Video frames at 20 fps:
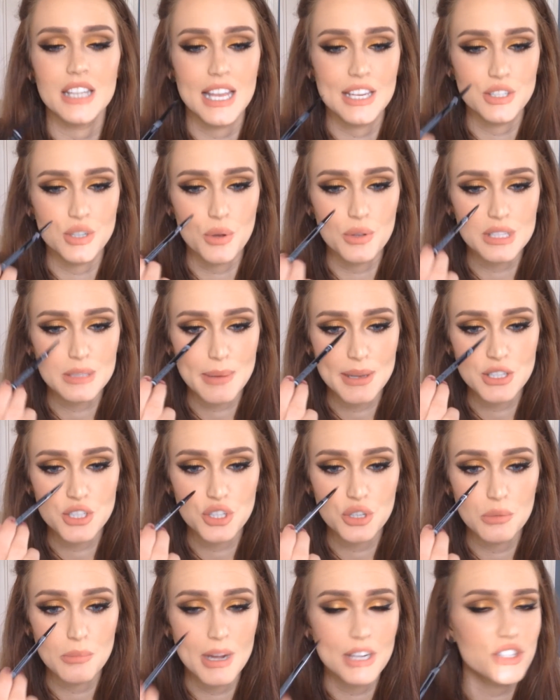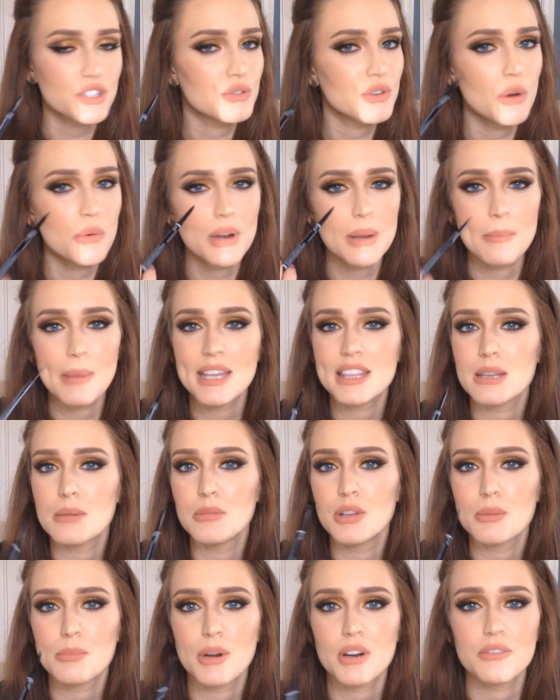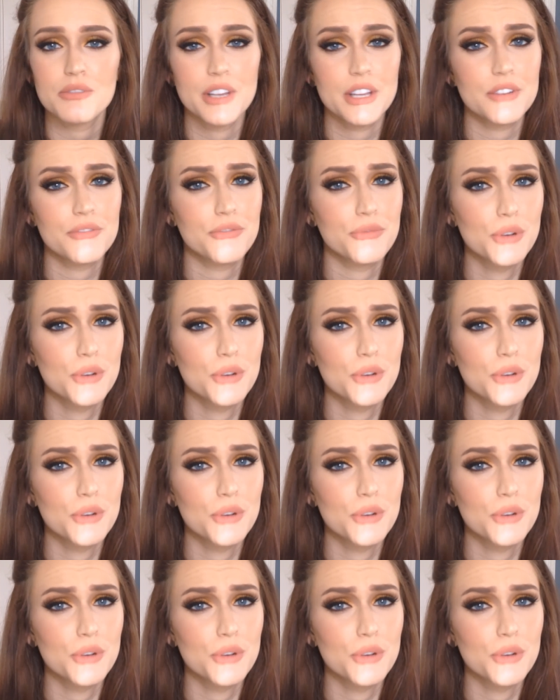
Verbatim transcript: Like don't spend too much. You don't want to make them look perfect.